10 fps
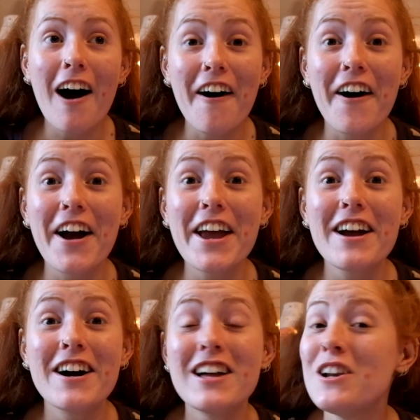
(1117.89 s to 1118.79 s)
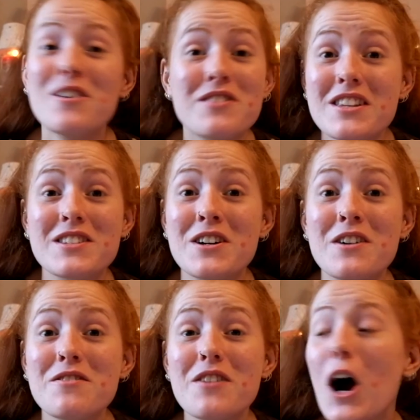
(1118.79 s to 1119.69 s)
I love this
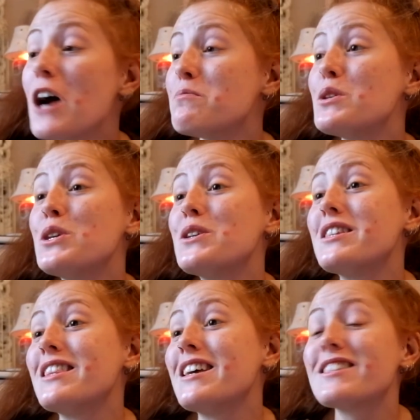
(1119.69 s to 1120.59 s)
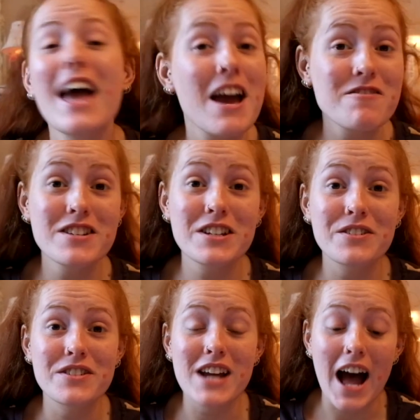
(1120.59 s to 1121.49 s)
stuff. I've been using this every
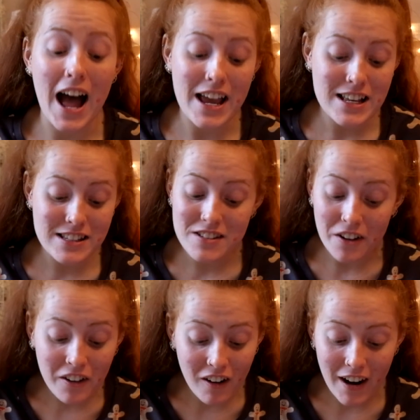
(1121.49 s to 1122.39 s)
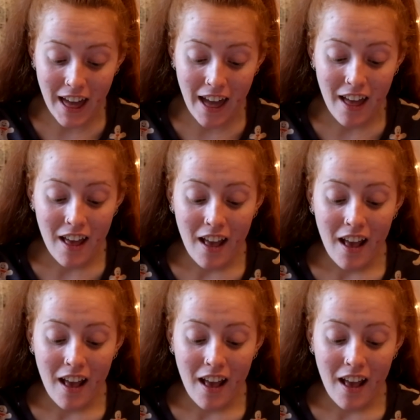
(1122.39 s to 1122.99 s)
single day since I got it,